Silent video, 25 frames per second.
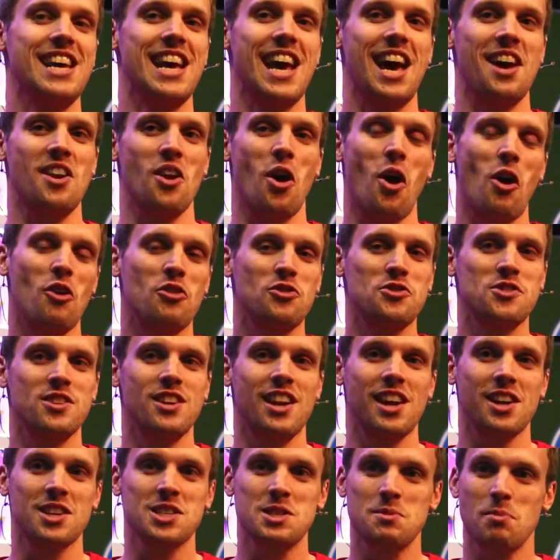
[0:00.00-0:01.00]
and often
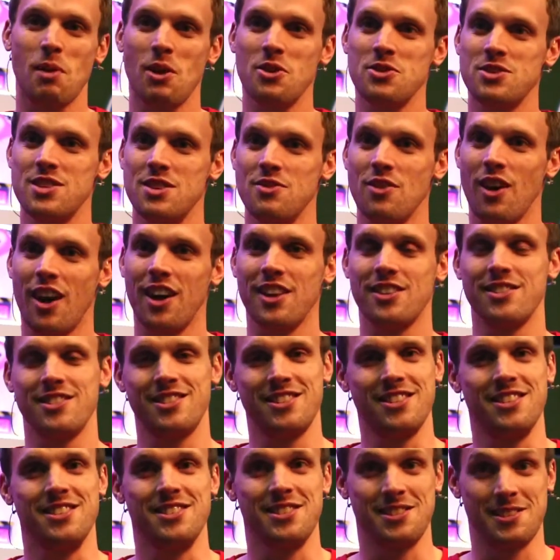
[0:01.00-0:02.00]
explosive
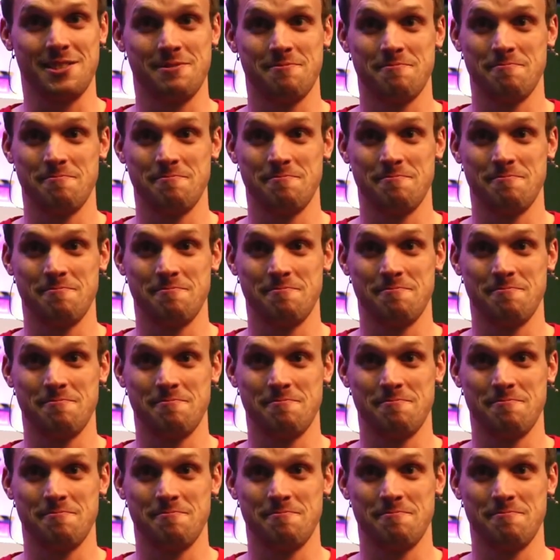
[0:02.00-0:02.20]
answers.